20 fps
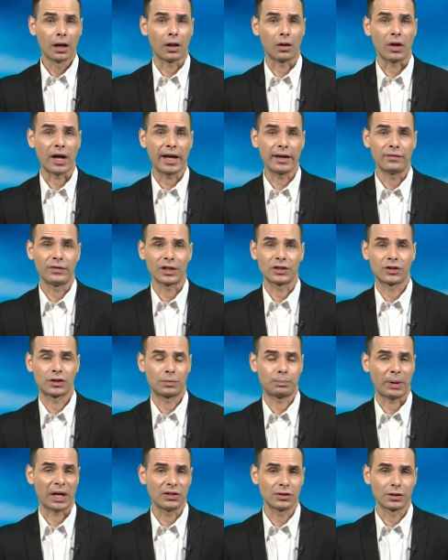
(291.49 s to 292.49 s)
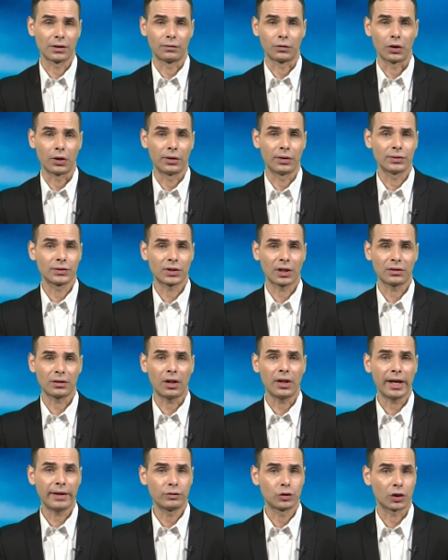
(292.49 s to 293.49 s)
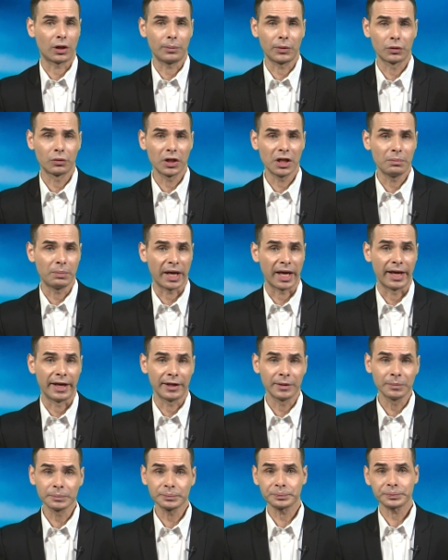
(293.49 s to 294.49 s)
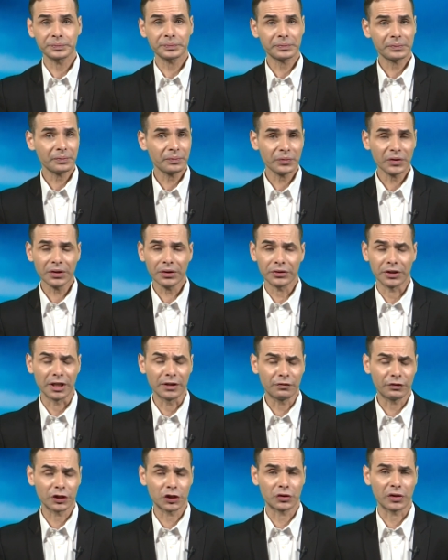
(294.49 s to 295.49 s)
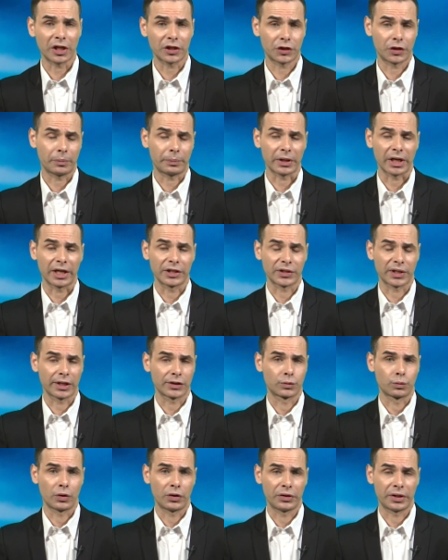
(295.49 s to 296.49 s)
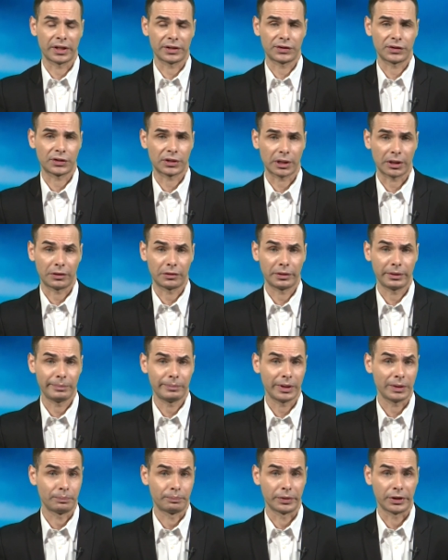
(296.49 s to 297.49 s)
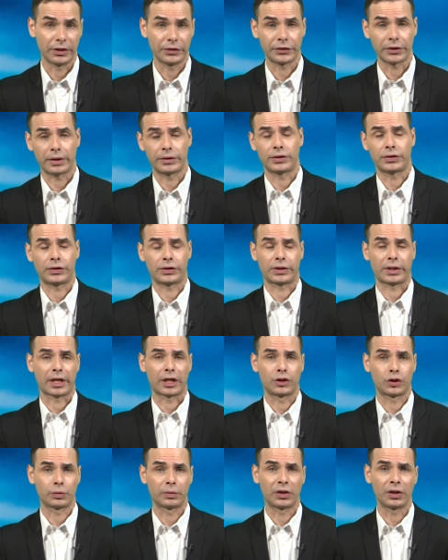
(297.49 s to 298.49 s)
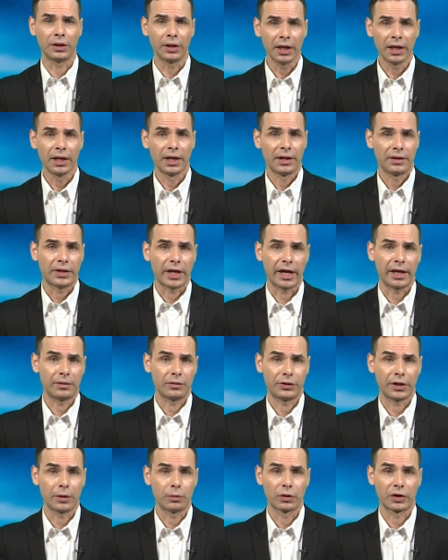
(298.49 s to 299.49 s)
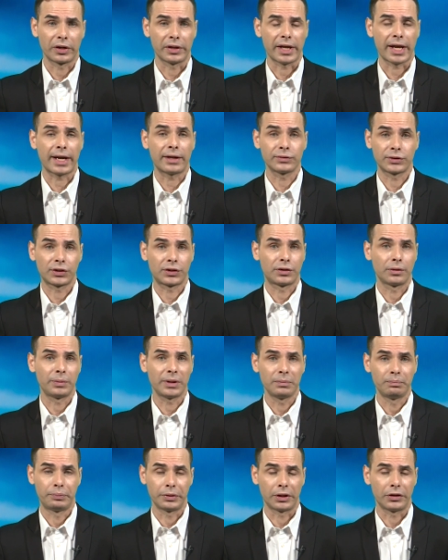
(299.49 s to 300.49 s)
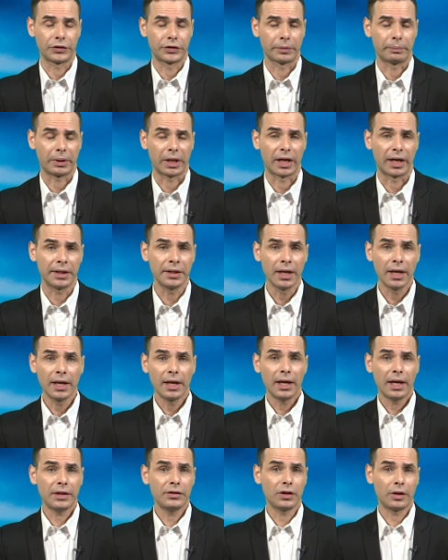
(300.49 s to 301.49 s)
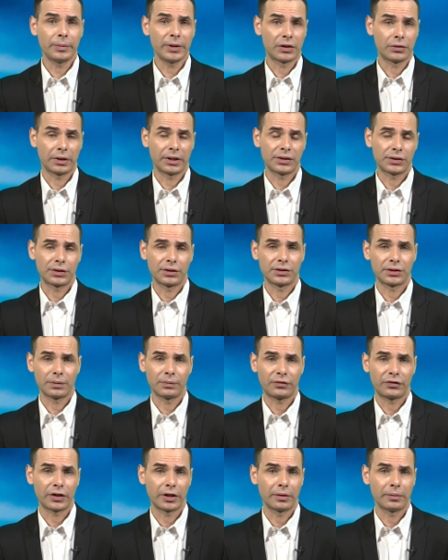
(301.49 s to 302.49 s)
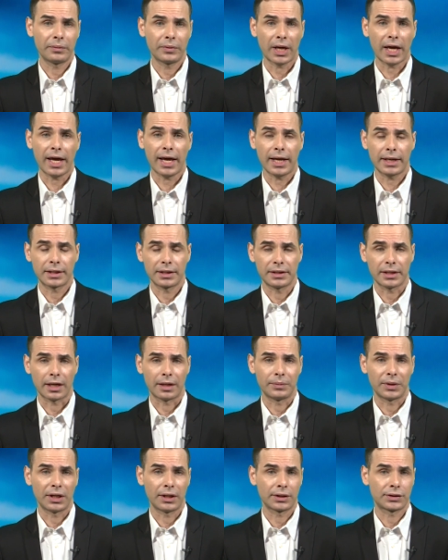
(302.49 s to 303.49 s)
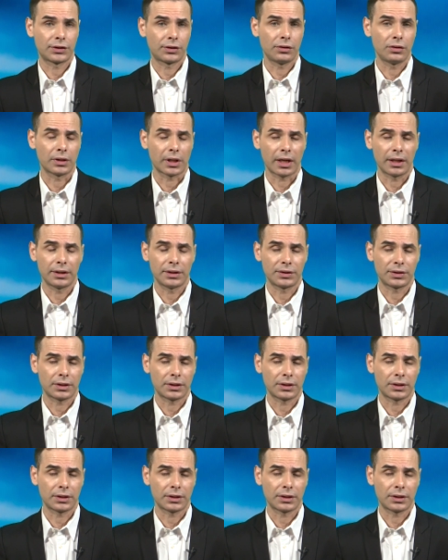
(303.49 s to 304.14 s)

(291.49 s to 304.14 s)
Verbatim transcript: a lot of expensive loans that they'll have trouble repaying. The infrastructure projects won't necessarily be built on the schedule that they were announced to be built upon. And there'll be criticism from academics, the United